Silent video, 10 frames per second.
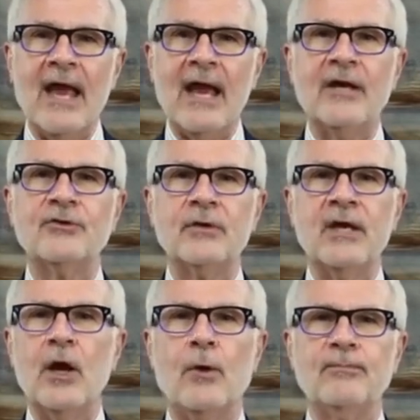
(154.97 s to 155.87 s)

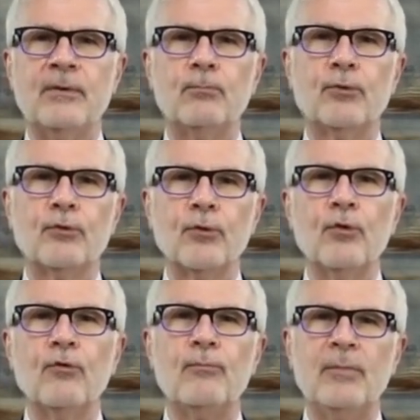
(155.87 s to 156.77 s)
actually helped
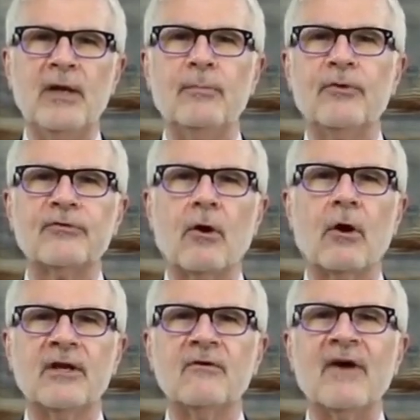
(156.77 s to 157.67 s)
improve people's
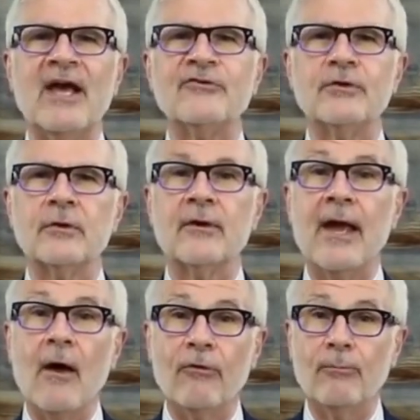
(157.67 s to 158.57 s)
cardiovascular
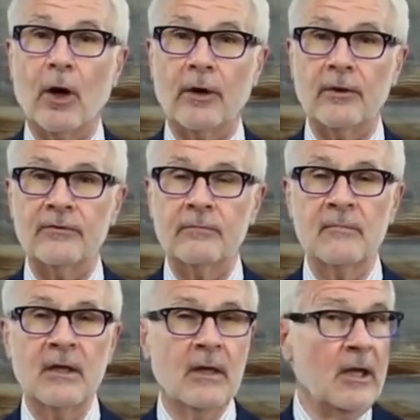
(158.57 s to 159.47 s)
health markers.
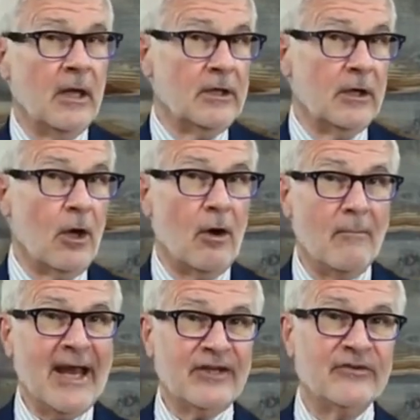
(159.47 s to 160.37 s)
You know, it
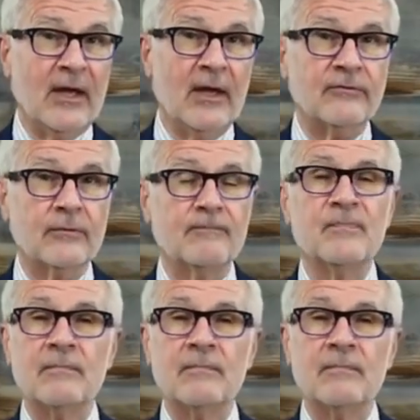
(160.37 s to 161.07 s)
makes sense.